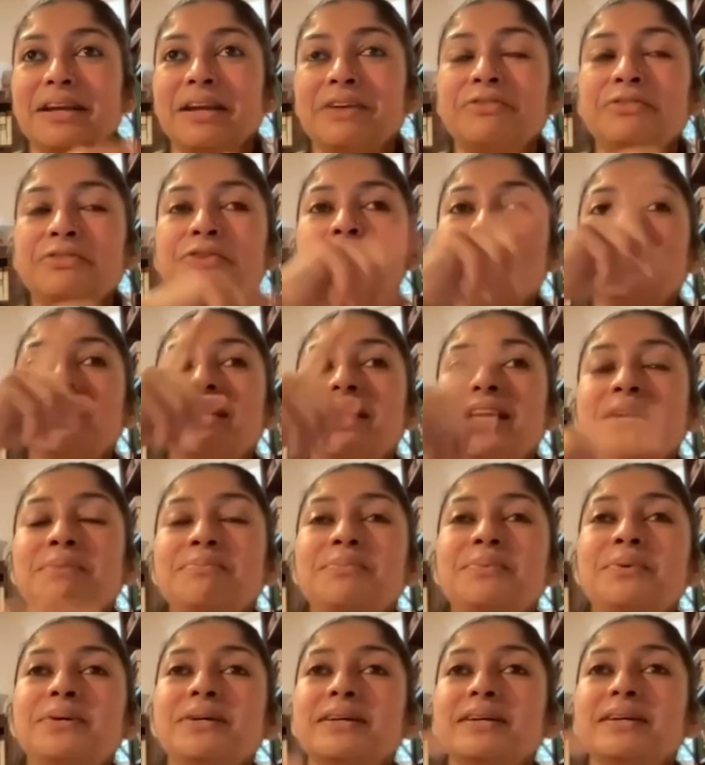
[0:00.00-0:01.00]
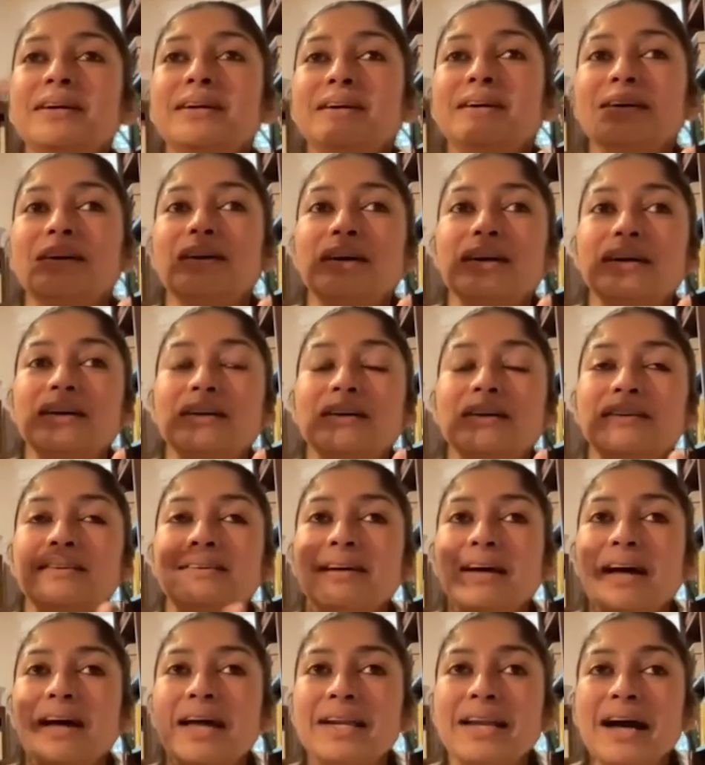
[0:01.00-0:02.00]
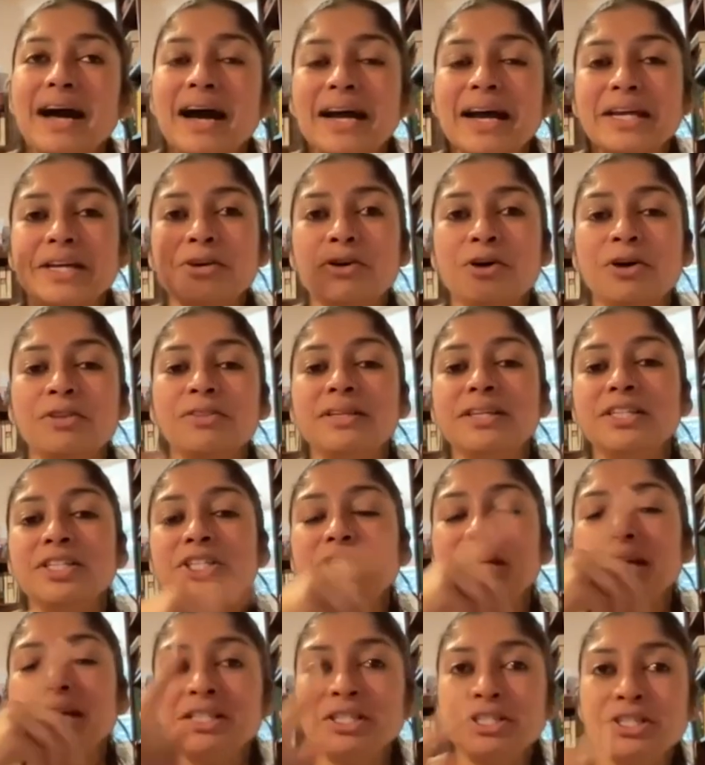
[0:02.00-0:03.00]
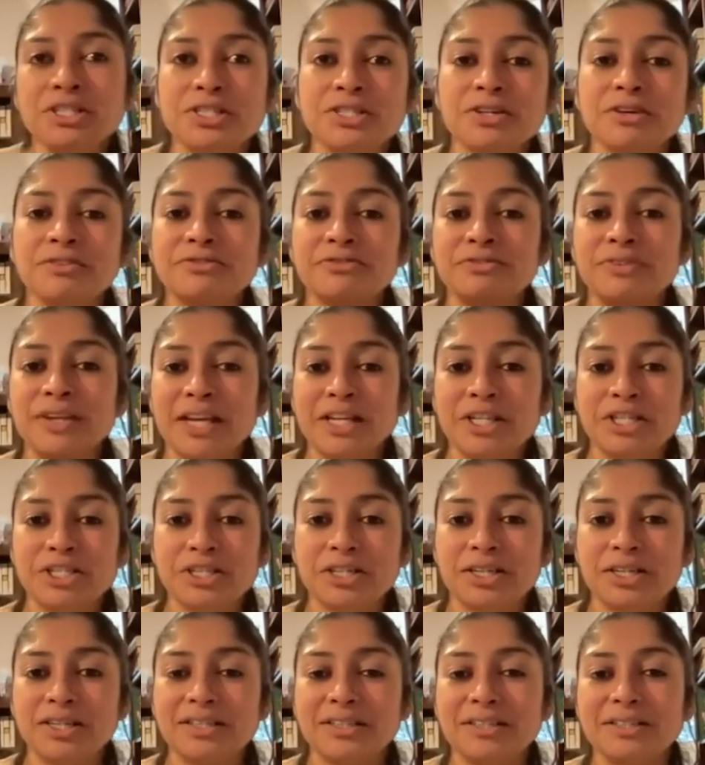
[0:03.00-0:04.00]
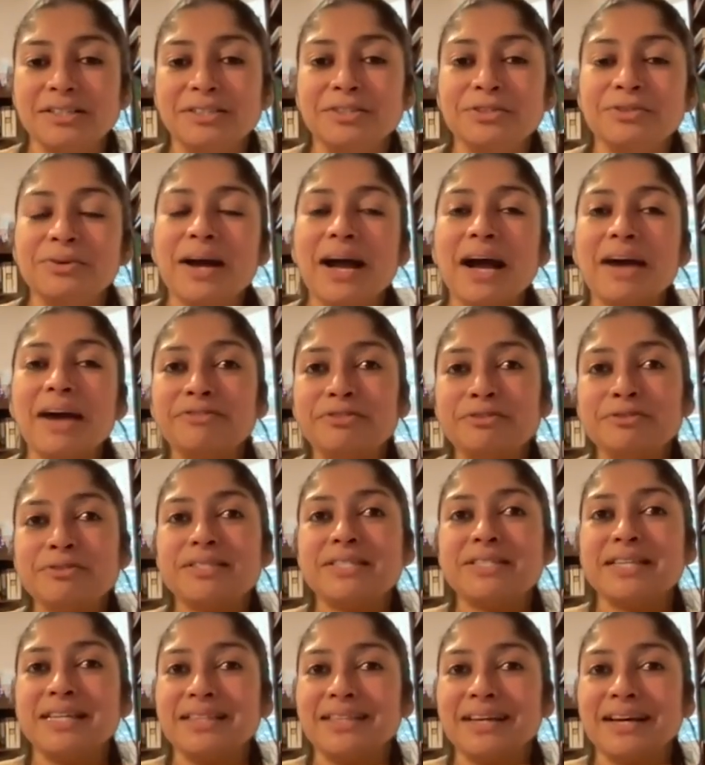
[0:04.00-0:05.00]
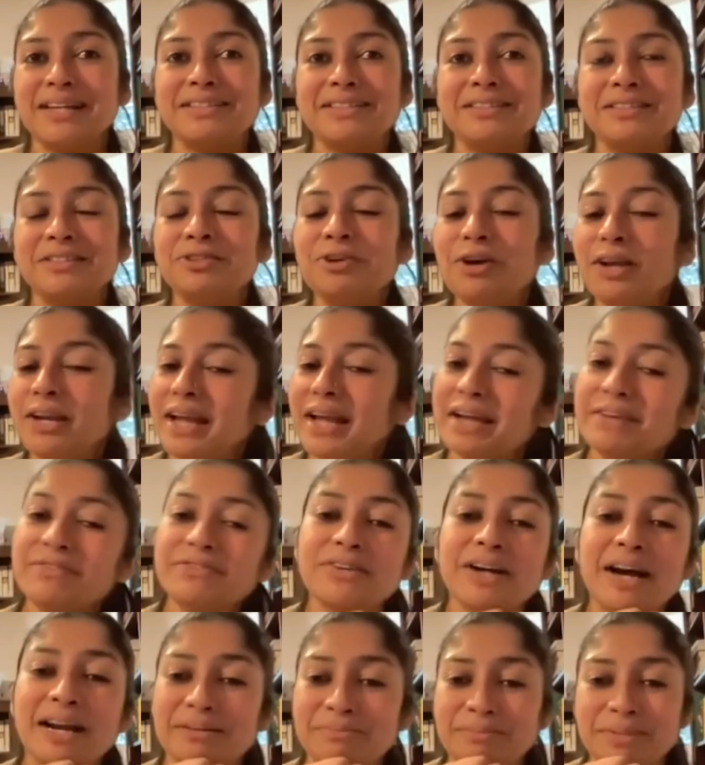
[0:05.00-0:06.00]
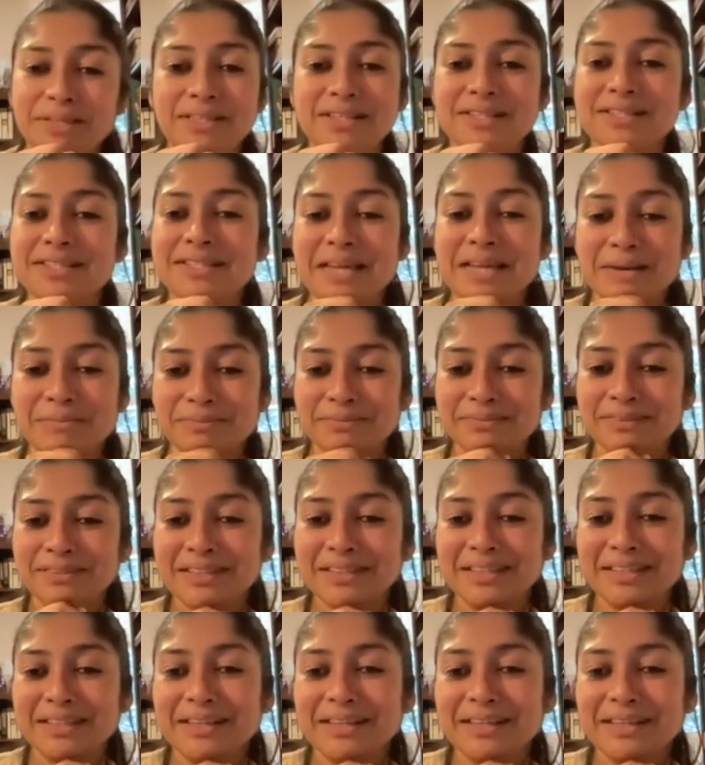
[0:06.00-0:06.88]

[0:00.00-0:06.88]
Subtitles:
if you keep an eye on the changes of nature, you have to see that your life can't be the same.